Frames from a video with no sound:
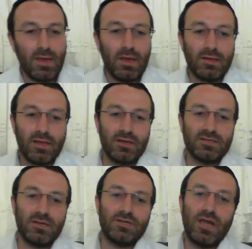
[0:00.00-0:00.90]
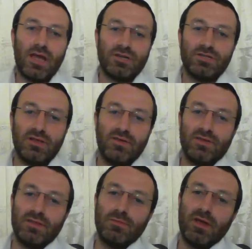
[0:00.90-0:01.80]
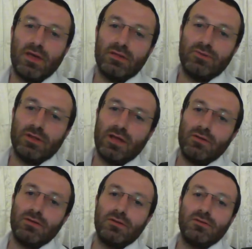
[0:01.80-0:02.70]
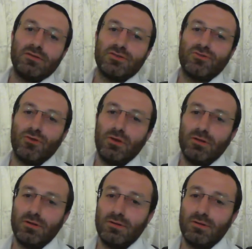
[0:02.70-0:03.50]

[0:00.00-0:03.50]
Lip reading: and I actually have it in my hand right now, the scroll,